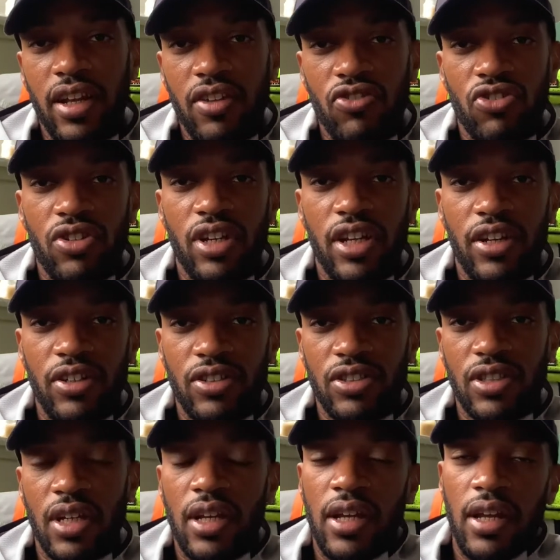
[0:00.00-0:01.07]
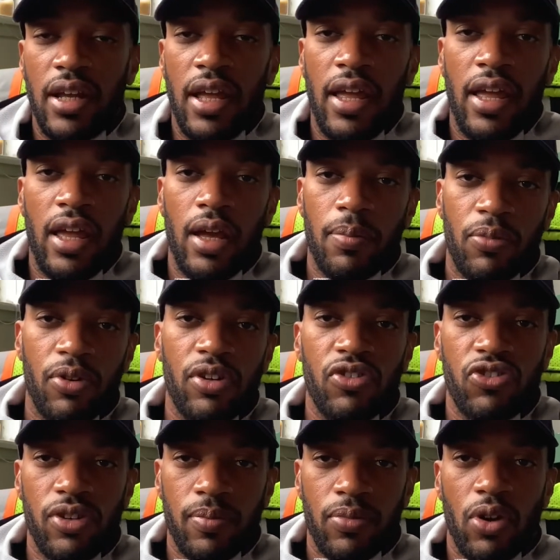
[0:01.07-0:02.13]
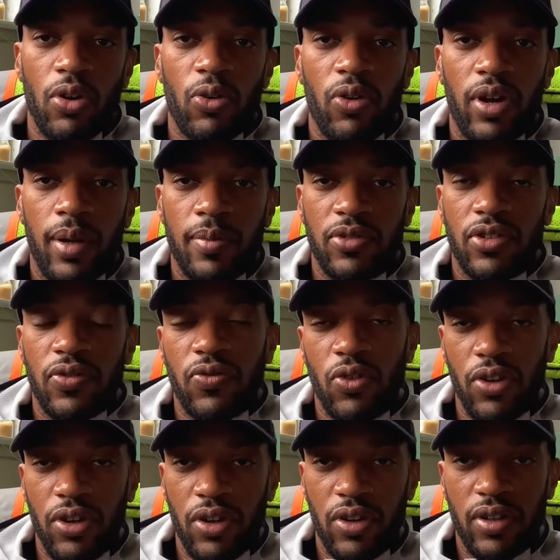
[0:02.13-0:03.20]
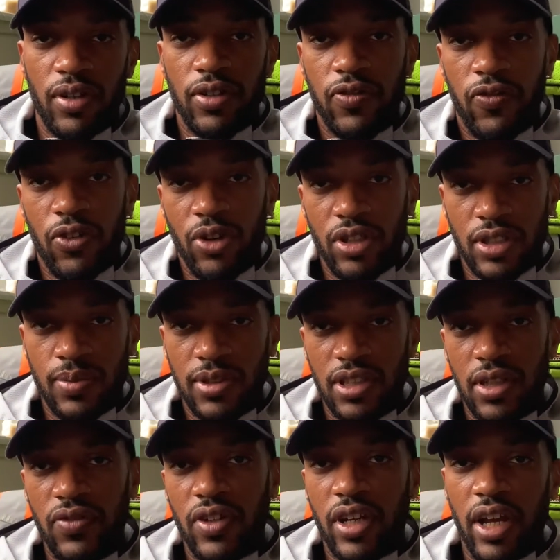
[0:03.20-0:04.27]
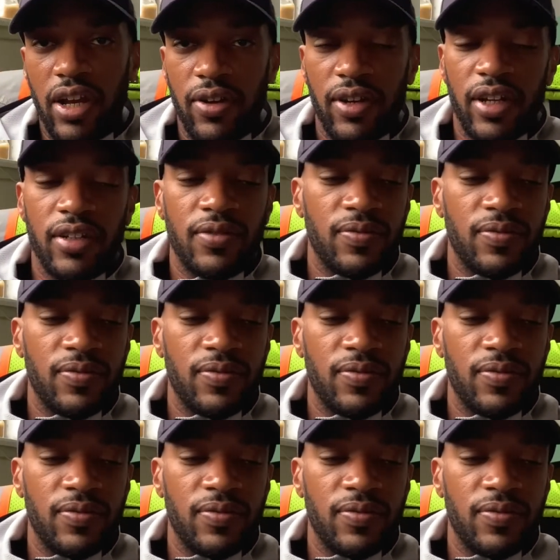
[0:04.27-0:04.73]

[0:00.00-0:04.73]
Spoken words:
engineers apprenticeship programs for your specific area.